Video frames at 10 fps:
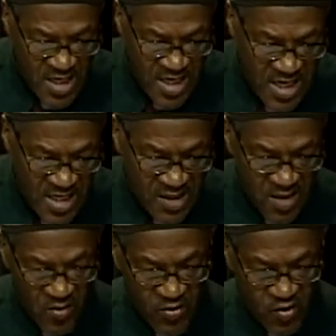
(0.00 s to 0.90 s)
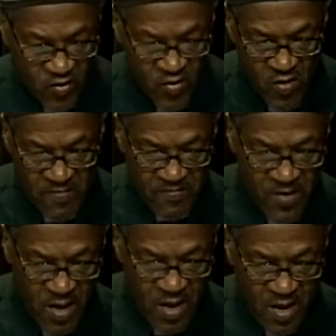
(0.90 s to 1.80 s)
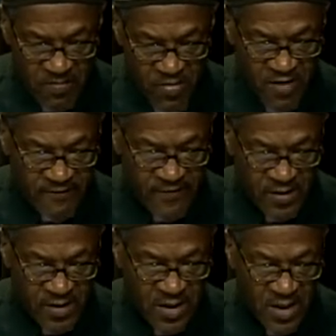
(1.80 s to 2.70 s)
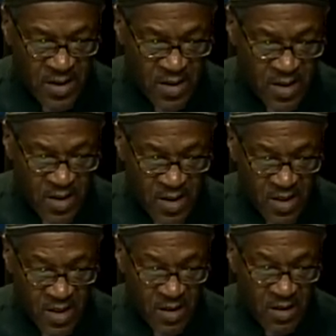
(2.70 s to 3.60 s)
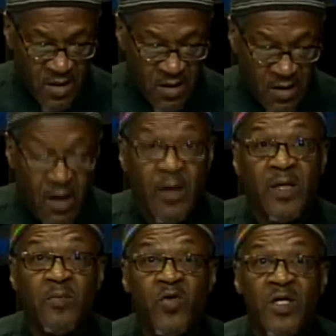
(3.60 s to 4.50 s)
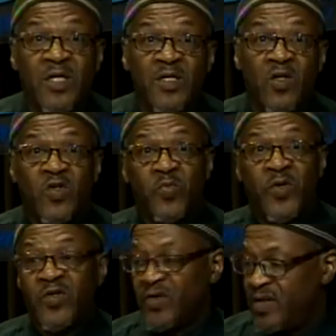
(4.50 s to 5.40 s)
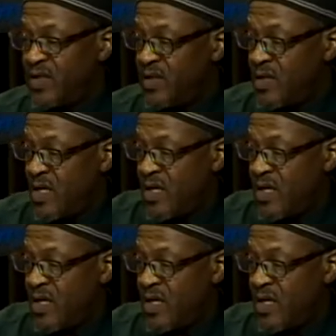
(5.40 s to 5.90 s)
and which will benefit our communities, especially